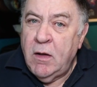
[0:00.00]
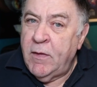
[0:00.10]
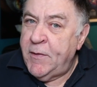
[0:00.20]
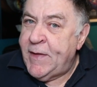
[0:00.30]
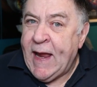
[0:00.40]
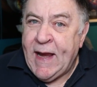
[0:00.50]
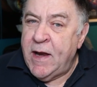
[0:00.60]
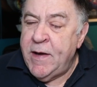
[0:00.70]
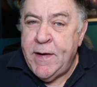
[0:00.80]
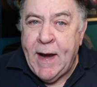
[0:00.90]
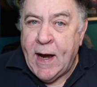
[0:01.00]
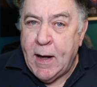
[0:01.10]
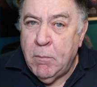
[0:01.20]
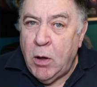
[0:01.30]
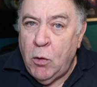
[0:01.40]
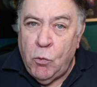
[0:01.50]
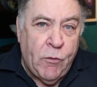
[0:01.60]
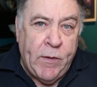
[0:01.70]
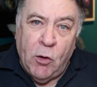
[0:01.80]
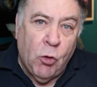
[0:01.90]
the day and night
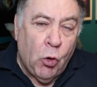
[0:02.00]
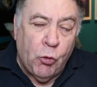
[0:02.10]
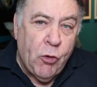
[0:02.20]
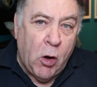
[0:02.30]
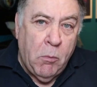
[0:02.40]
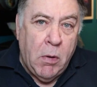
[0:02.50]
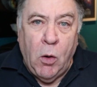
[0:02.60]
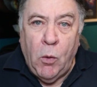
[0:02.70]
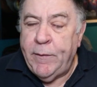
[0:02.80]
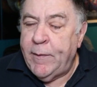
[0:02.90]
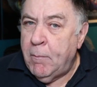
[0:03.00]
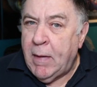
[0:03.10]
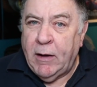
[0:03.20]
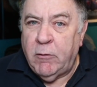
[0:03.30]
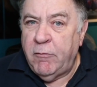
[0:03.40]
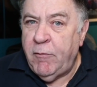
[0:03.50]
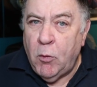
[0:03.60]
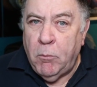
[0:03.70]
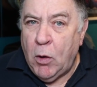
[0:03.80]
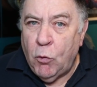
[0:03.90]
modes, the auto mode, the
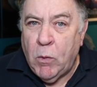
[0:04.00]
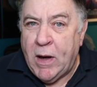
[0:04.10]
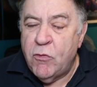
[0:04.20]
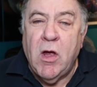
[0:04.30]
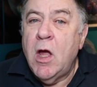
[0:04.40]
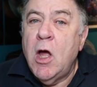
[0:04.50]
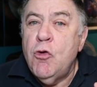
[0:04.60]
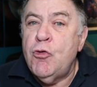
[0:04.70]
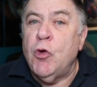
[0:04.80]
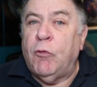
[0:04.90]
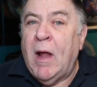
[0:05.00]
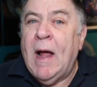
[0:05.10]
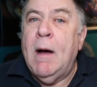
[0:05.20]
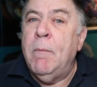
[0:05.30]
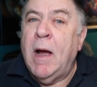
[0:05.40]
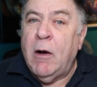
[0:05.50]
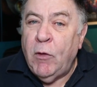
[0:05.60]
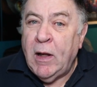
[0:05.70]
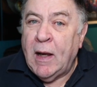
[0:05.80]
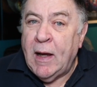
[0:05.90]
microphone both ways, stuff like that. But I
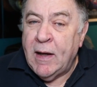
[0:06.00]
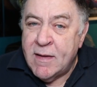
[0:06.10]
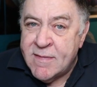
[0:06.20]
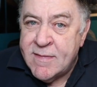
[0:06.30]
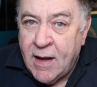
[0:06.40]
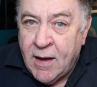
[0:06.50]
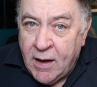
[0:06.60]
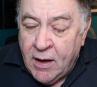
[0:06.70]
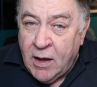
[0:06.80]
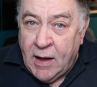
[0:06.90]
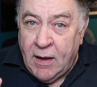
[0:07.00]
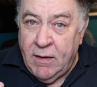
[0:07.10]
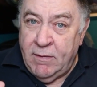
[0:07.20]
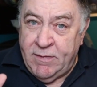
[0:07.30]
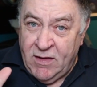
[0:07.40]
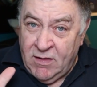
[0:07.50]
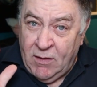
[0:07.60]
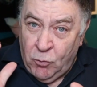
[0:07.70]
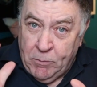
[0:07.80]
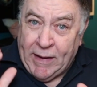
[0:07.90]
realised
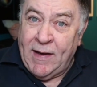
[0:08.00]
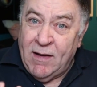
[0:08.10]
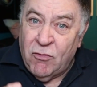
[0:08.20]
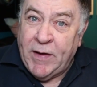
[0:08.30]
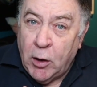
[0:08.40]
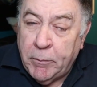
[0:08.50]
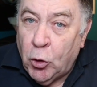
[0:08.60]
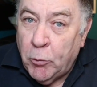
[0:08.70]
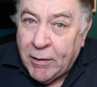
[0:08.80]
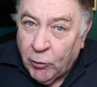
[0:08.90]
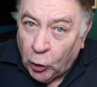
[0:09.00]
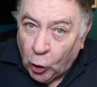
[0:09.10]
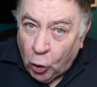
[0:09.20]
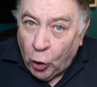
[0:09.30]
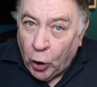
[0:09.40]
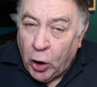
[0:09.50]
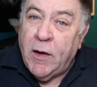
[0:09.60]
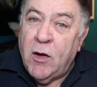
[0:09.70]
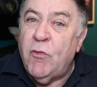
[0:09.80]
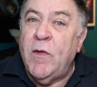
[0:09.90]
it was making this video become even longer,
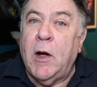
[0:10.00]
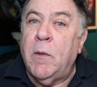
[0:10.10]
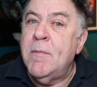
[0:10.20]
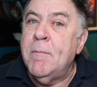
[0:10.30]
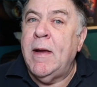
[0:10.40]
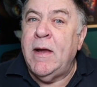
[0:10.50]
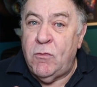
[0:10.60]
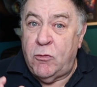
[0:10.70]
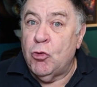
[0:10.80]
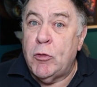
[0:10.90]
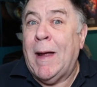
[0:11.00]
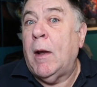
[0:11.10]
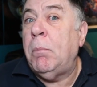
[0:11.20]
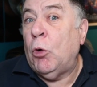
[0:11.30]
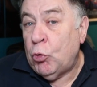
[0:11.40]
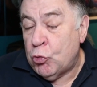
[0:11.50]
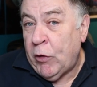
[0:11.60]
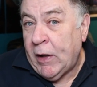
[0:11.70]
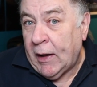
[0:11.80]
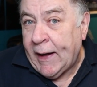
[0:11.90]
and this video is just about the plugs
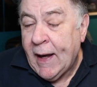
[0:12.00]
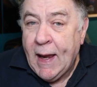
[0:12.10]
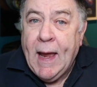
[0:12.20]
really.